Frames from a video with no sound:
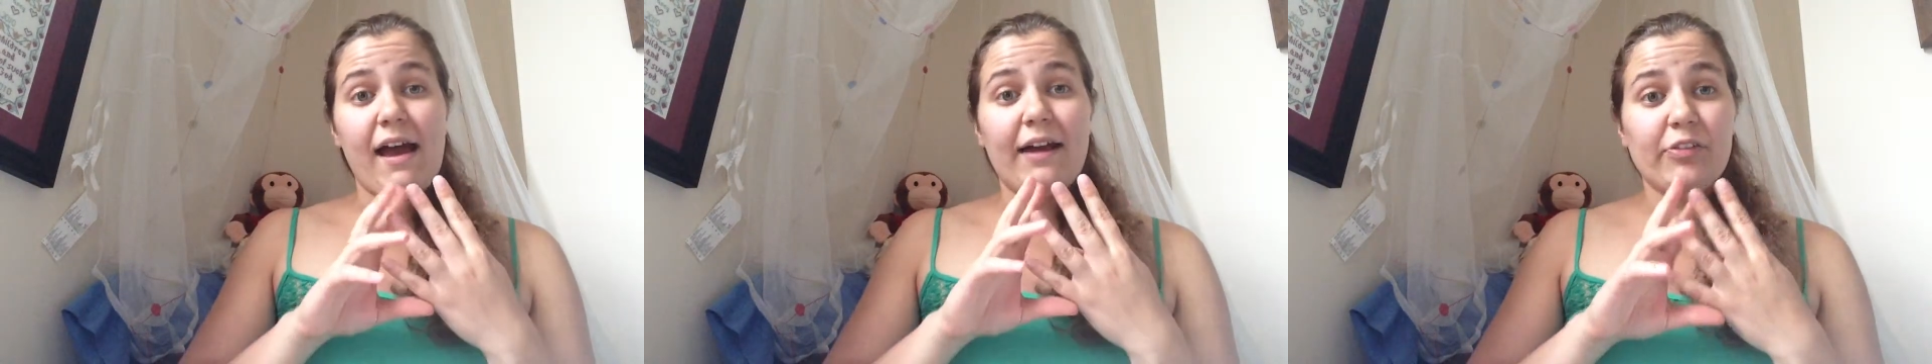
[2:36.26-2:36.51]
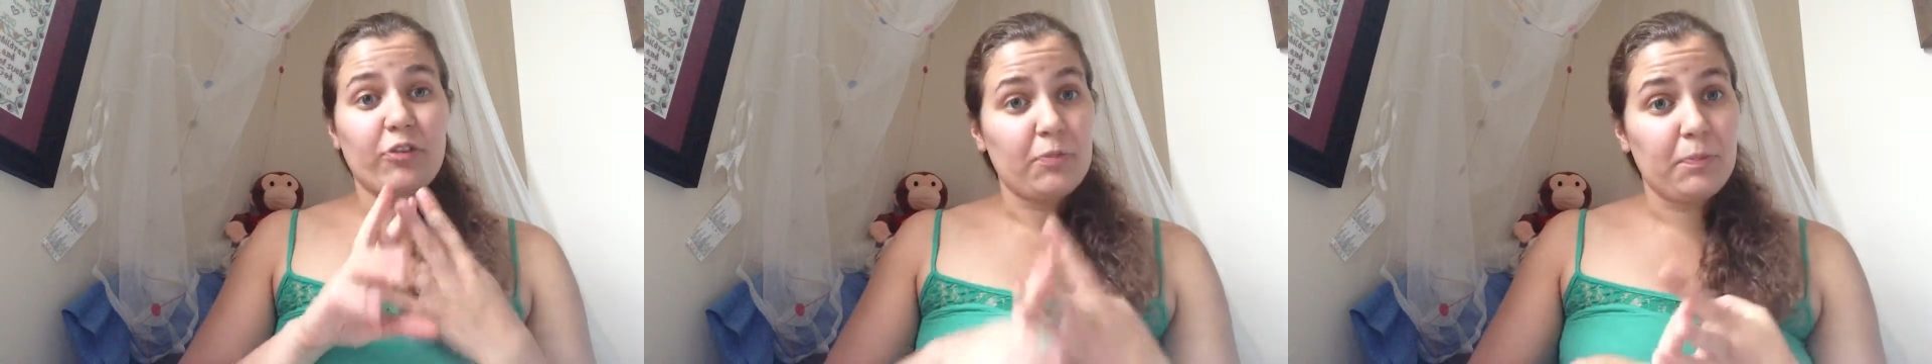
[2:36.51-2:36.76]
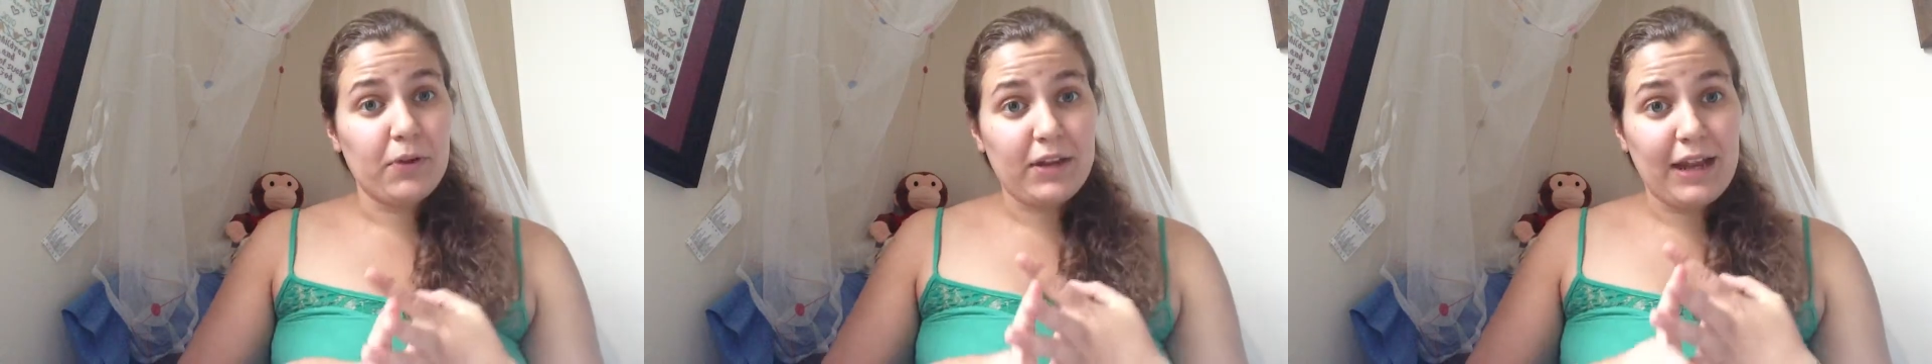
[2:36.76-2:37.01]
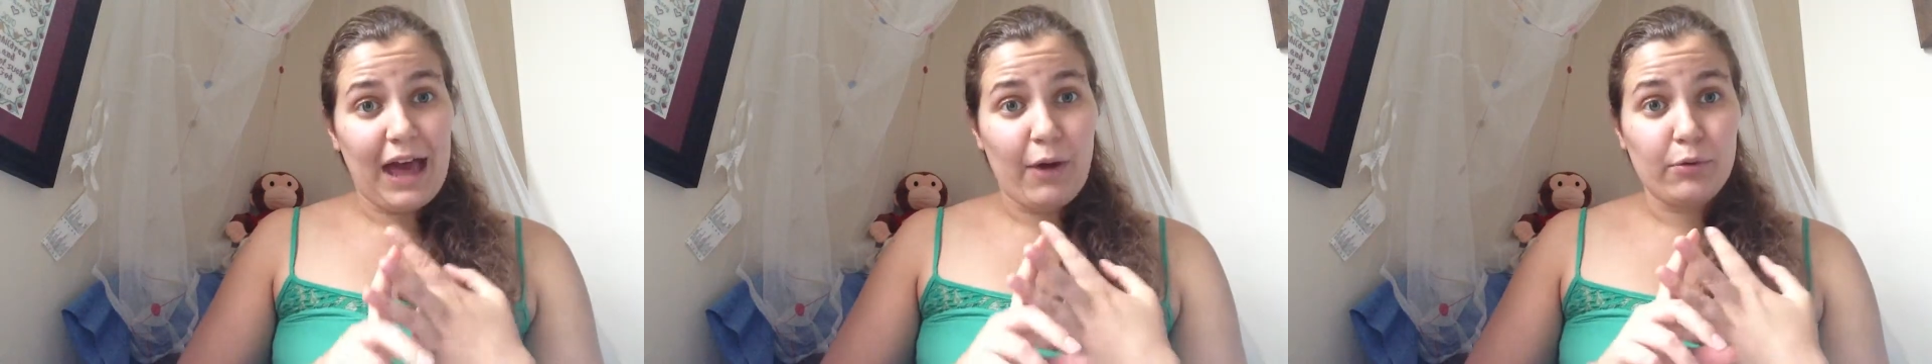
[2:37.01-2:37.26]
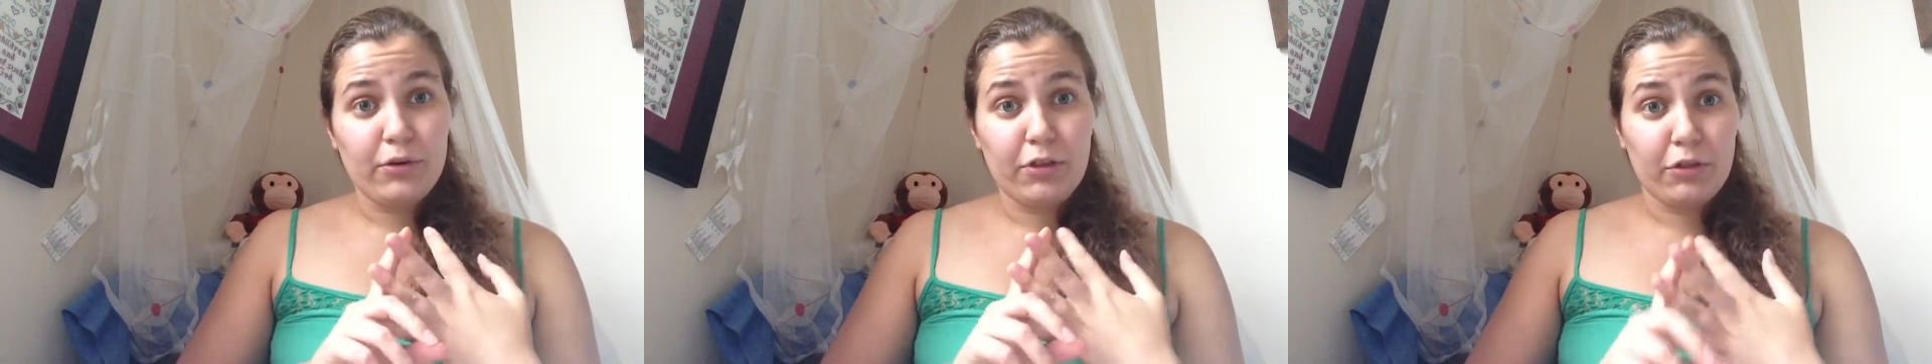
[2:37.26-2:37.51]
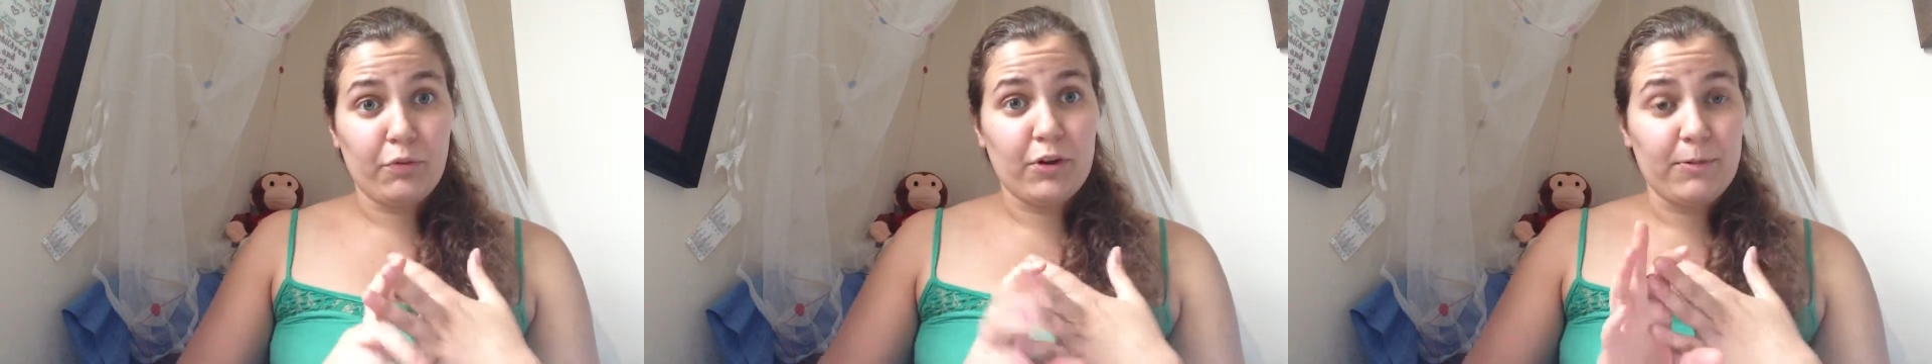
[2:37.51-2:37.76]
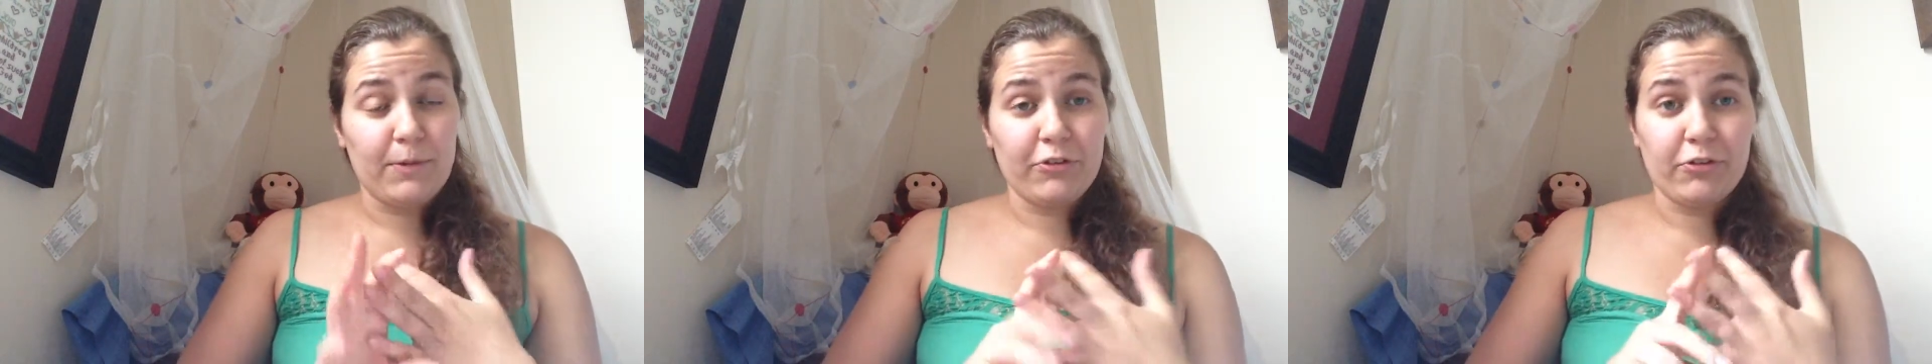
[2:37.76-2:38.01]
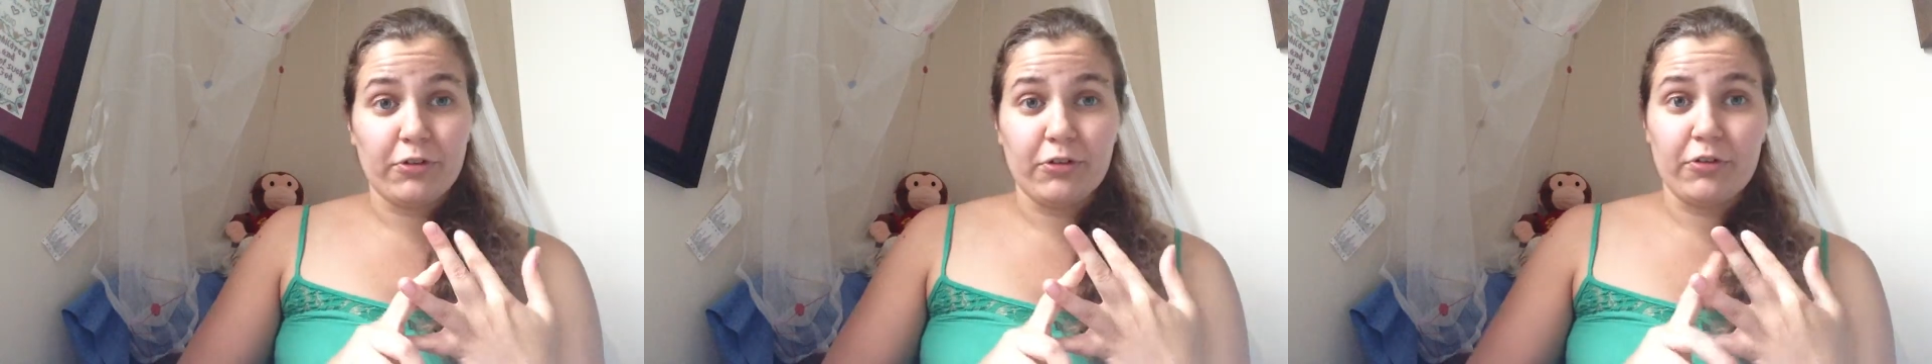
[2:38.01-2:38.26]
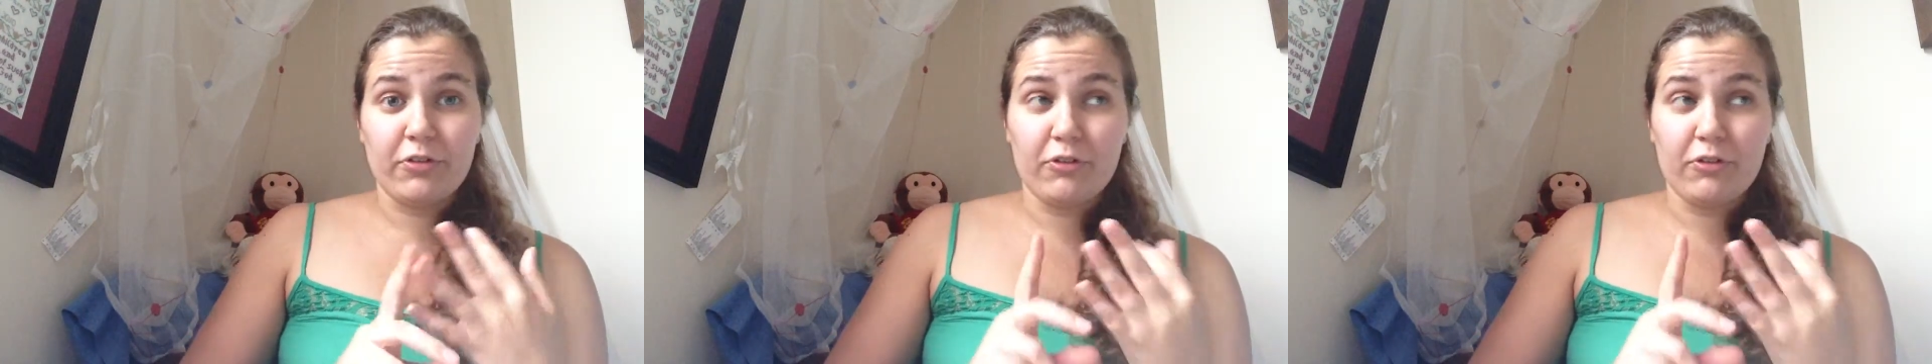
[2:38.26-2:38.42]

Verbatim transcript: and split out the three dimensional